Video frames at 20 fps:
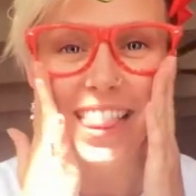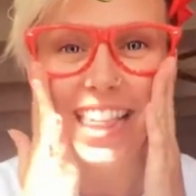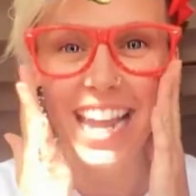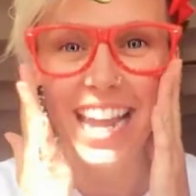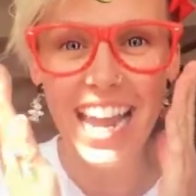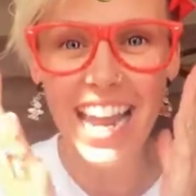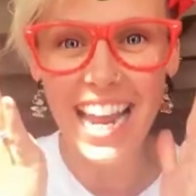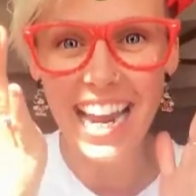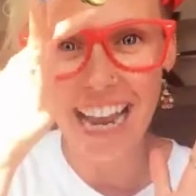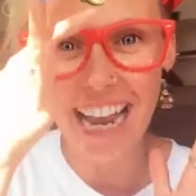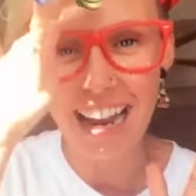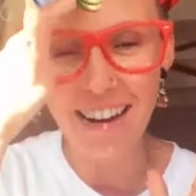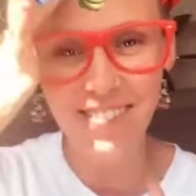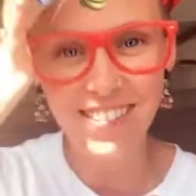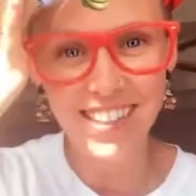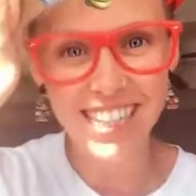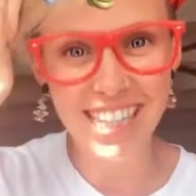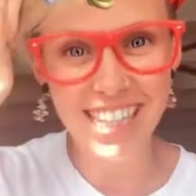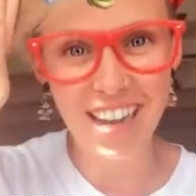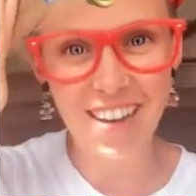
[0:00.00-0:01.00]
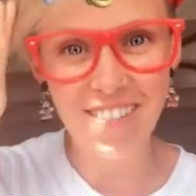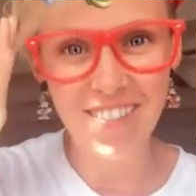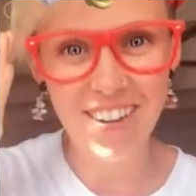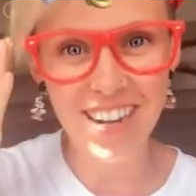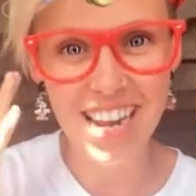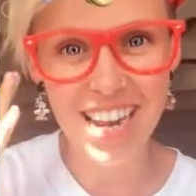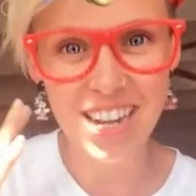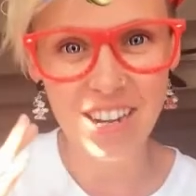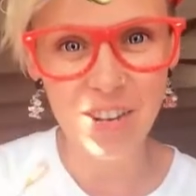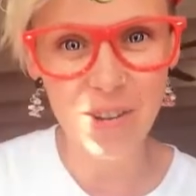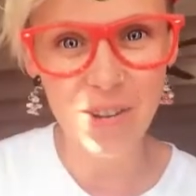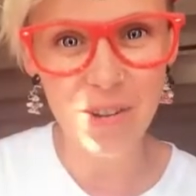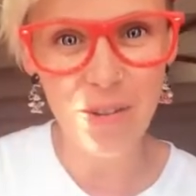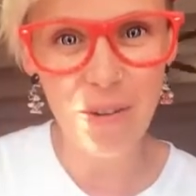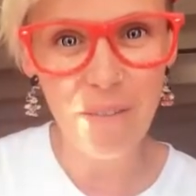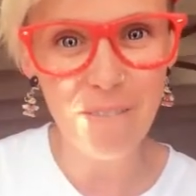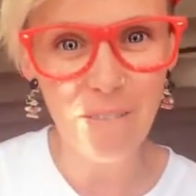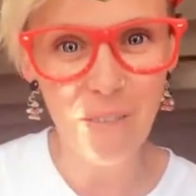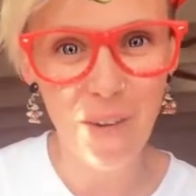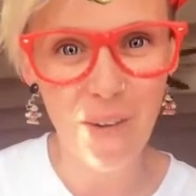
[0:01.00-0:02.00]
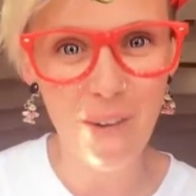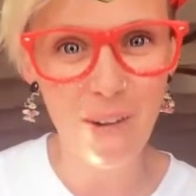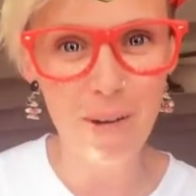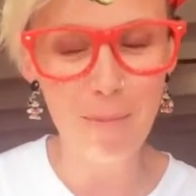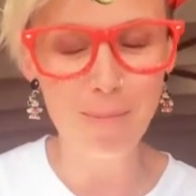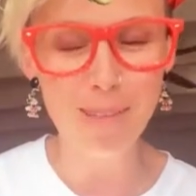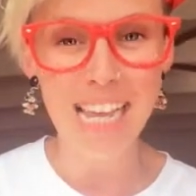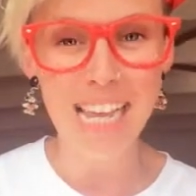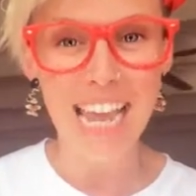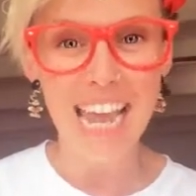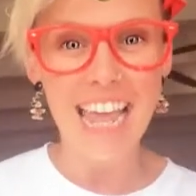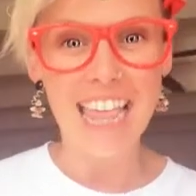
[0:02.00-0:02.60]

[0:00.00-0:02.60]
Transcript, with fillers: thing I've discovered in Google Forms